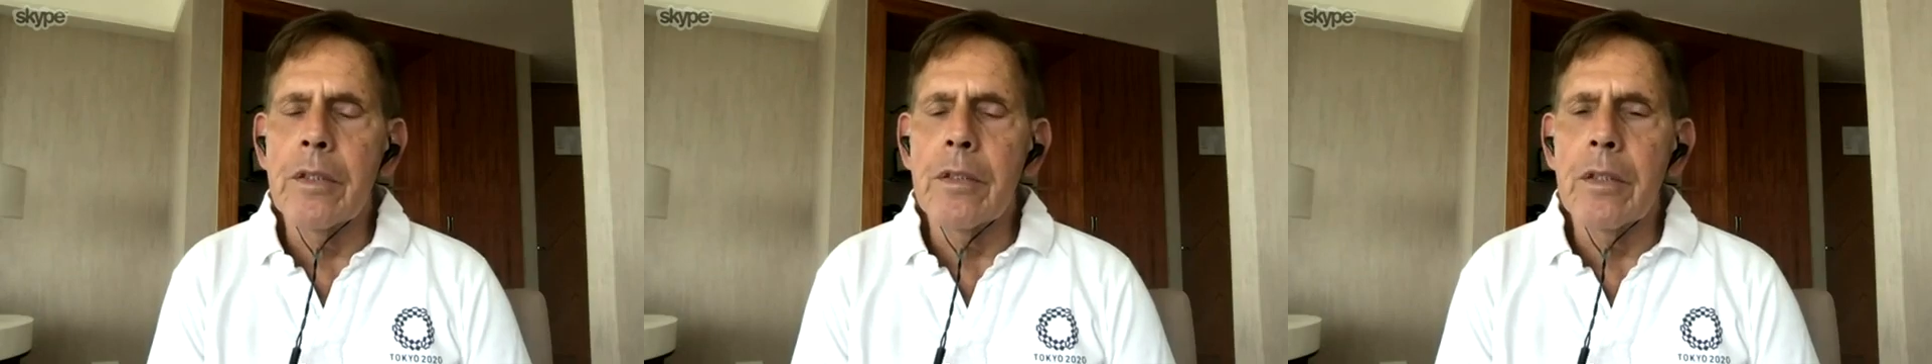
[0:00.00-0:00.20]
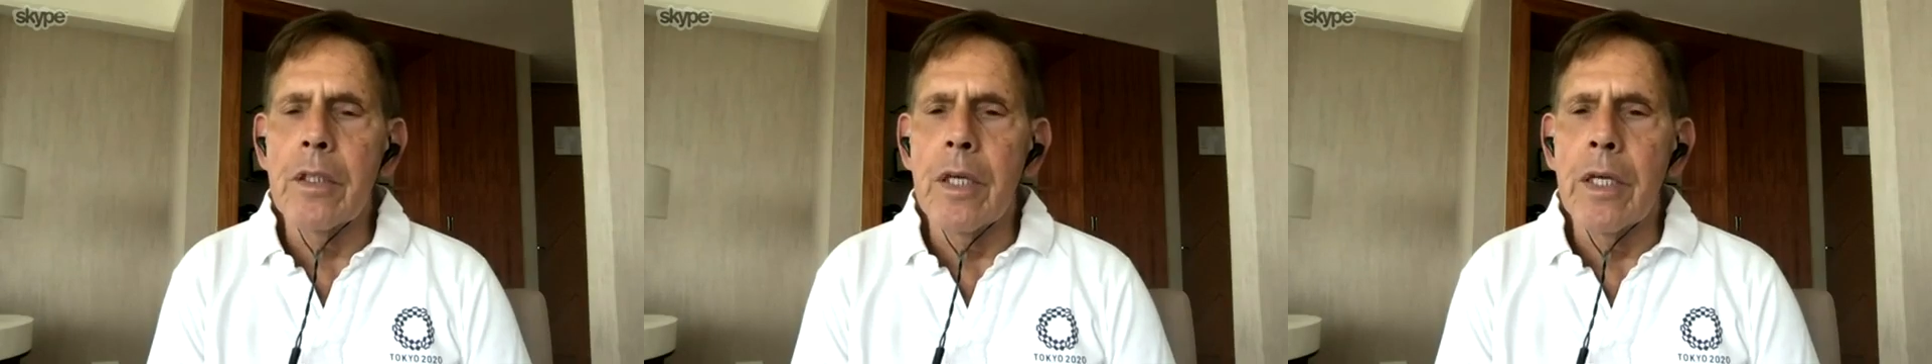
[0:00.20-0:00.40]

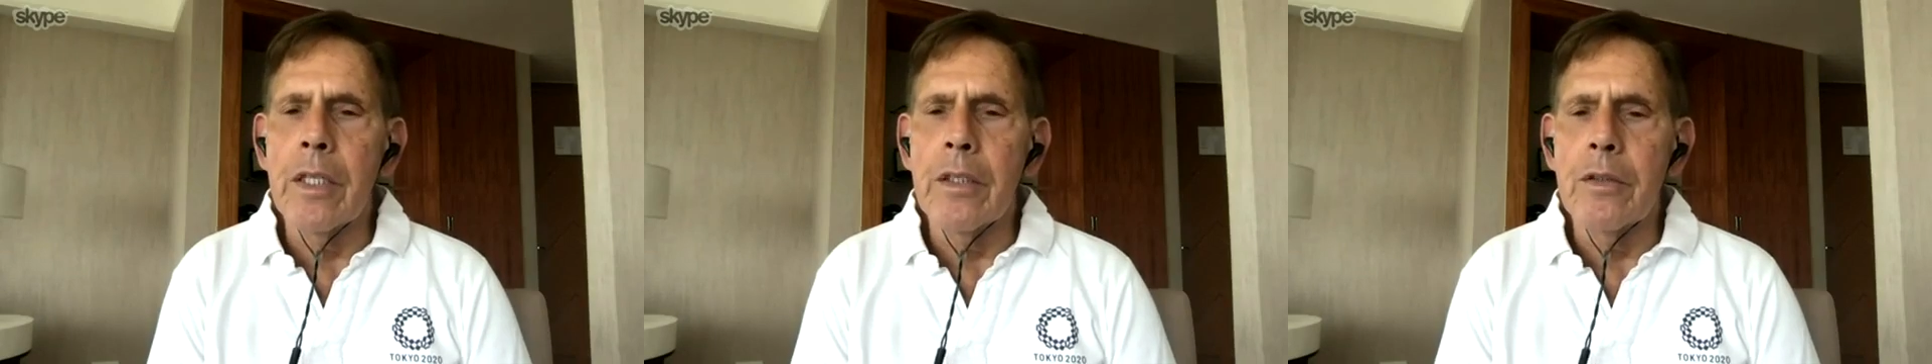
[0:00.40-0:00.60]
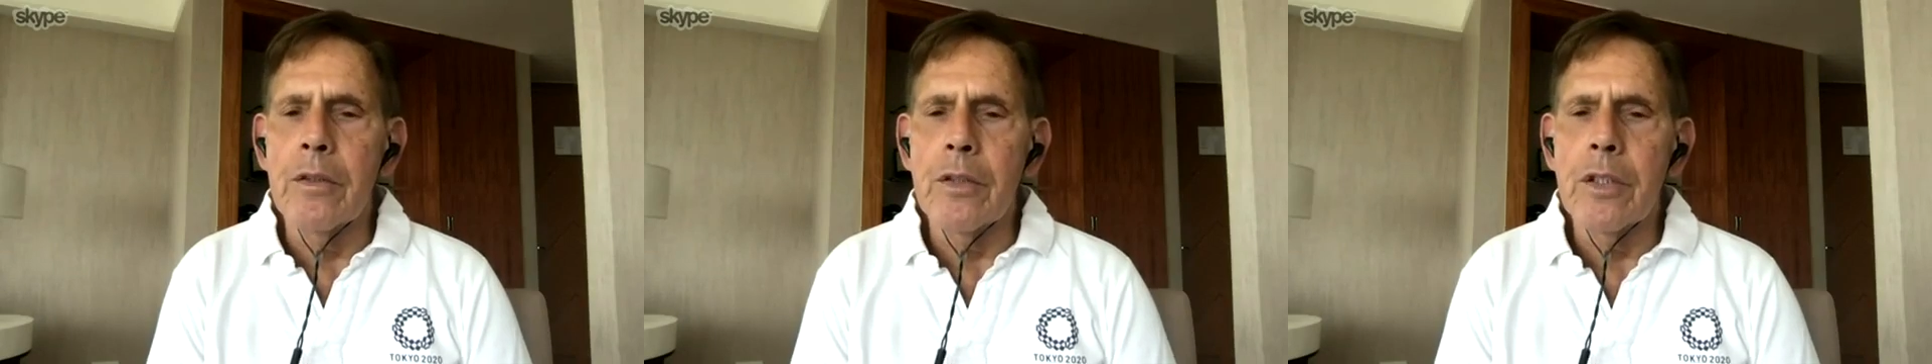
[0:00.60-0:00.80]
I
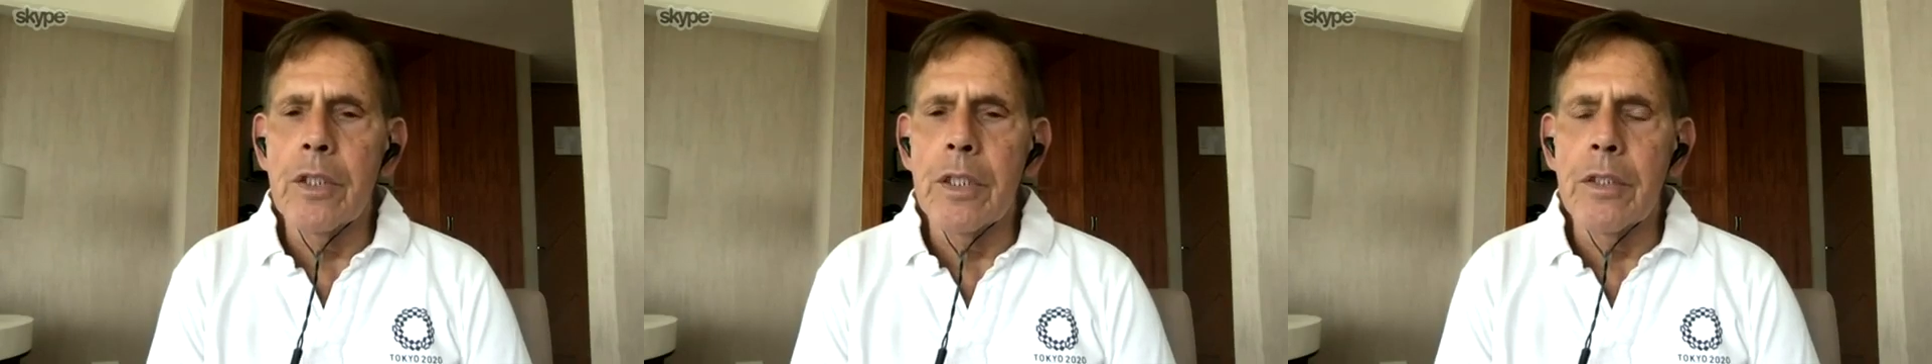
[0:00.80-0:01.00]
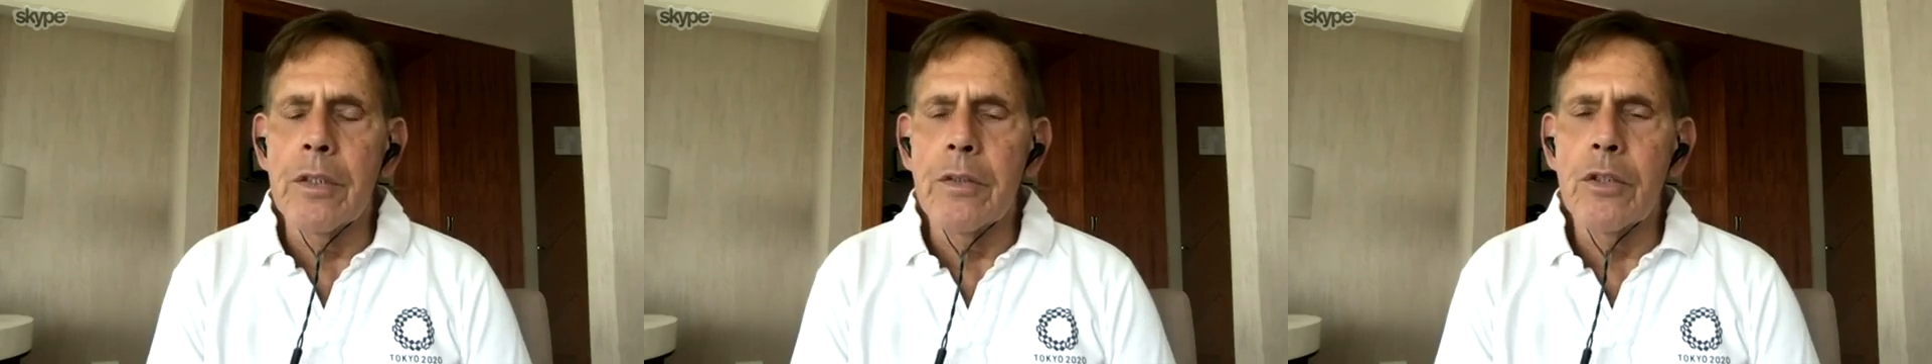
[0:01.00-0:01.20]

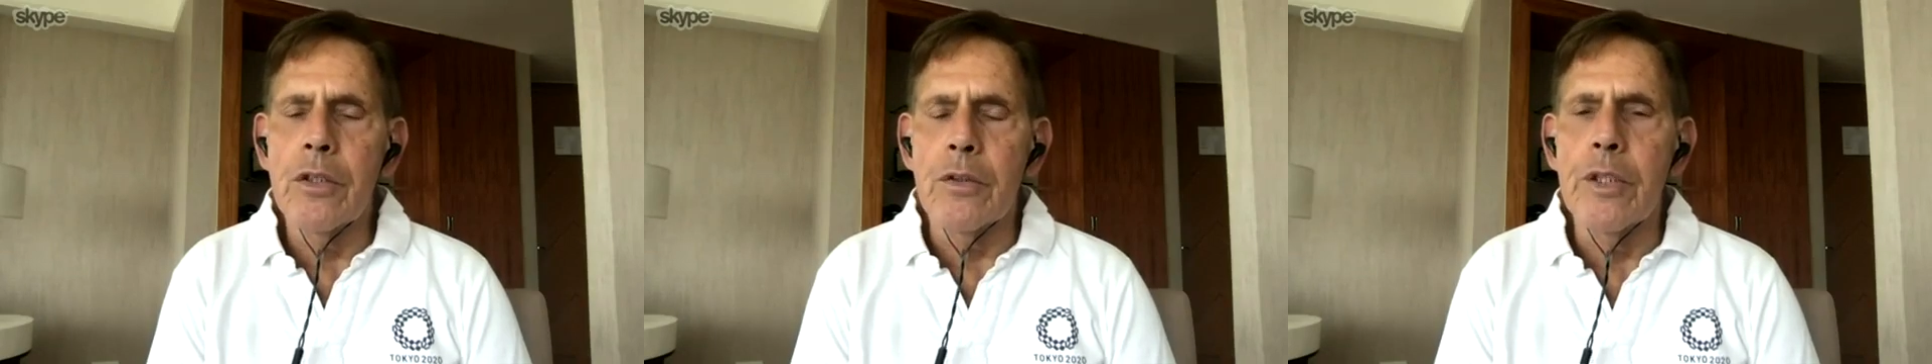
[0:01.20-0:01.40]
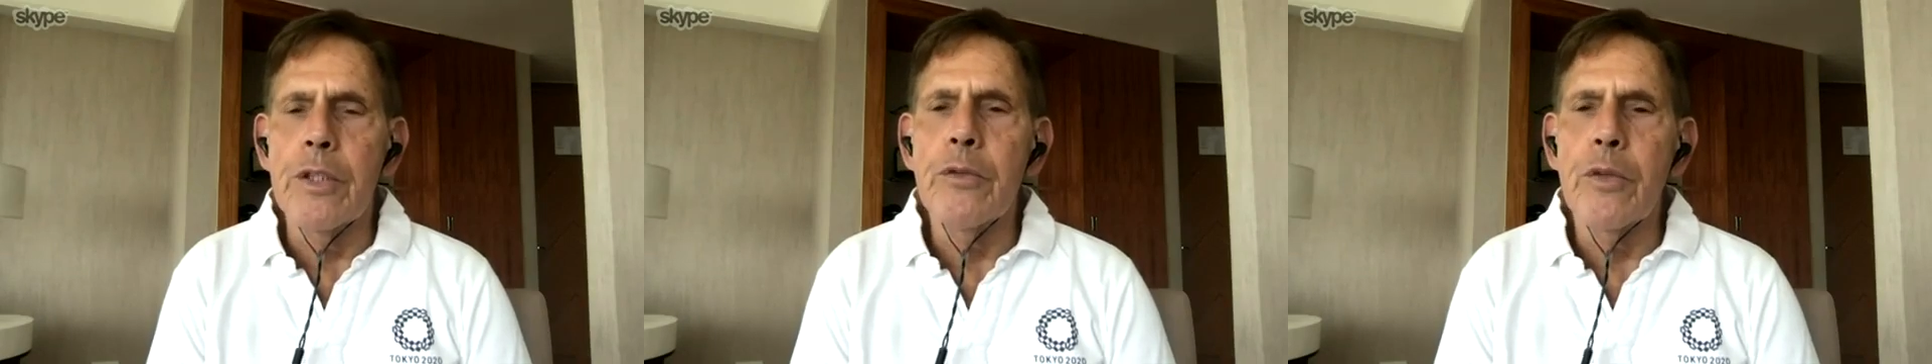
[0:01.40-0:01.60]
understand
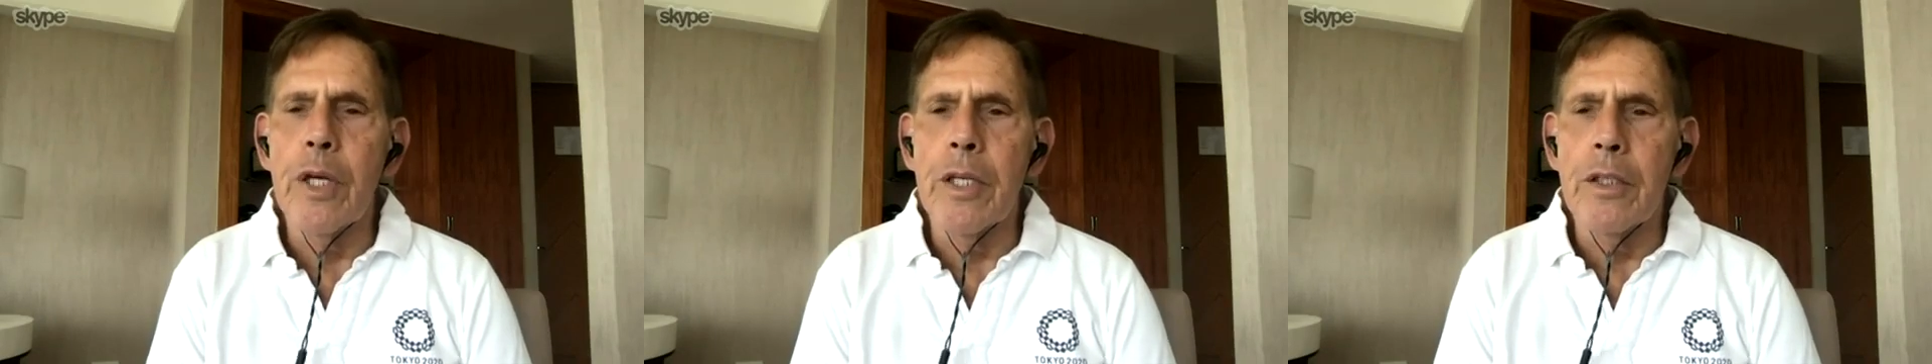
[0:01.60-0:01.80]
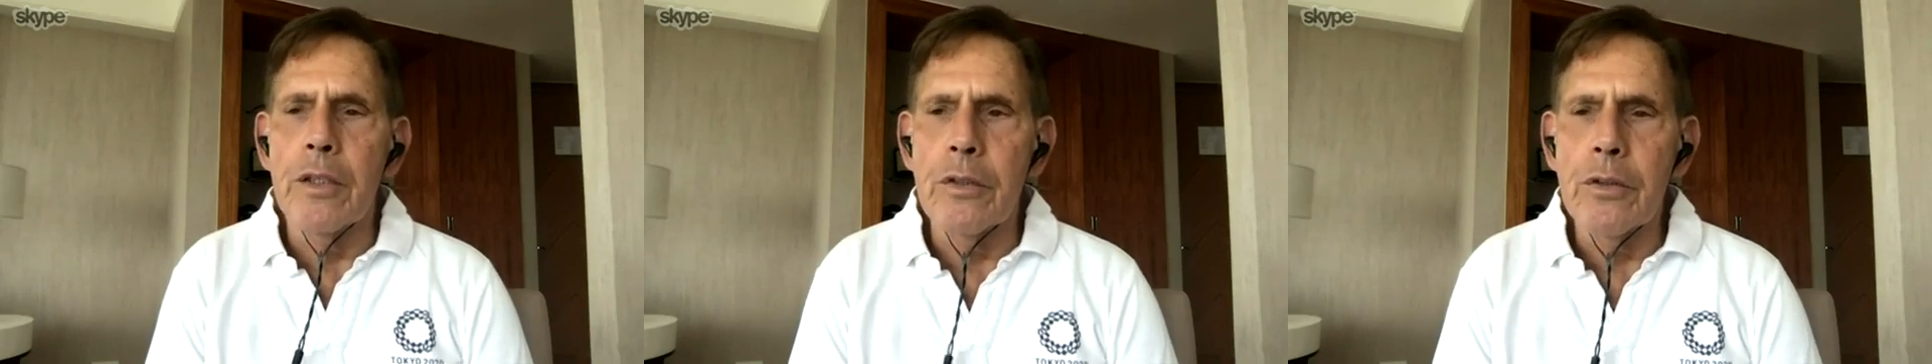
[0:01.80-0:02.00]

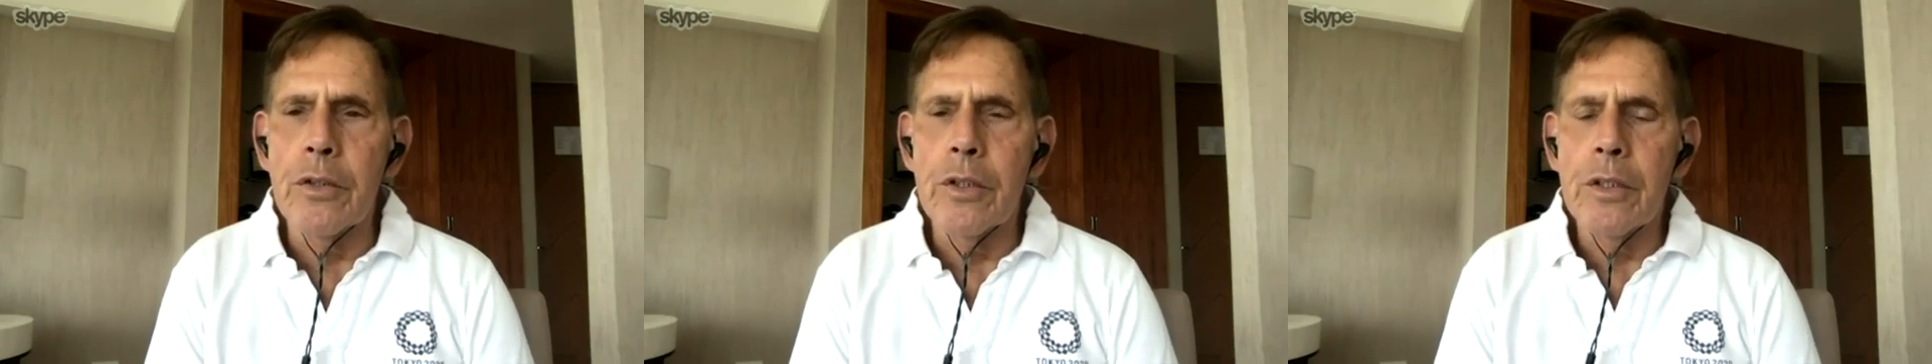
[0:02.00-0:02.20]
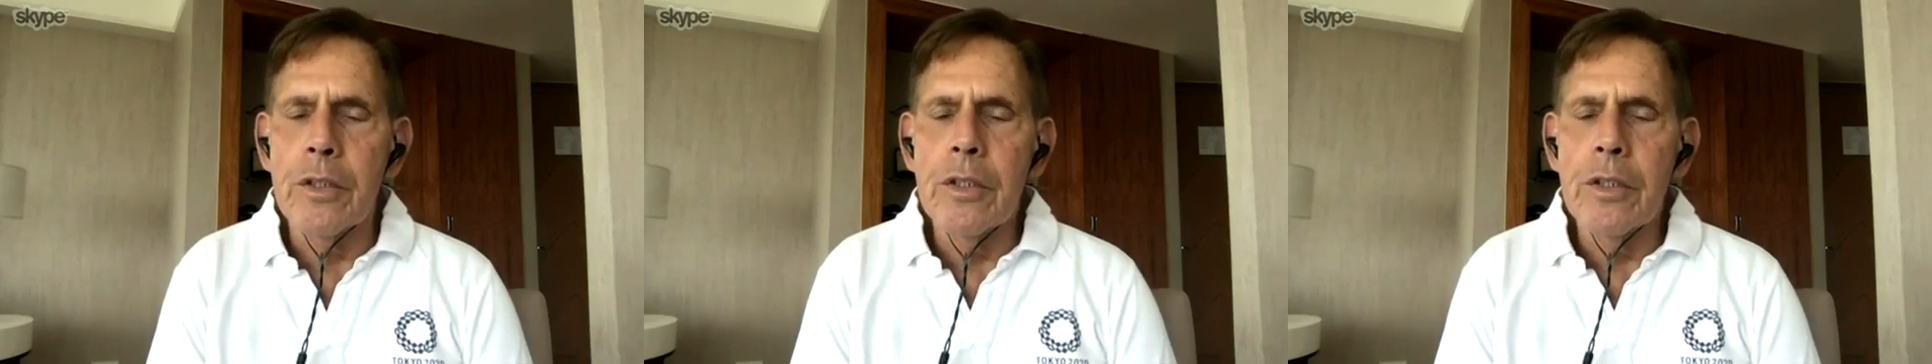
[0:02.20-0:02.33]
screenwriters